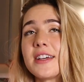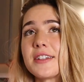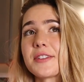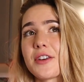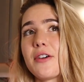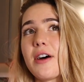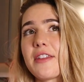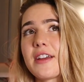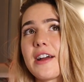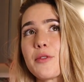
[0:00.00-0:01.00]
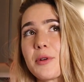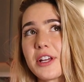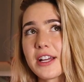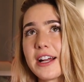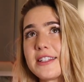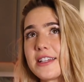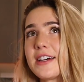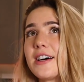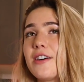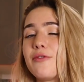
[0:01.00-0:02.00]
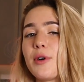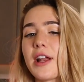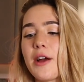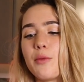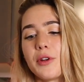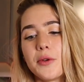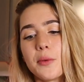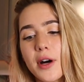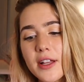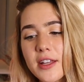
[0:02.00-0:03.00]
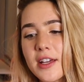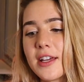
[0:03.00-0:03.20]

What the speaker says: So I think I have a pretty good idea of what I wouldn't want.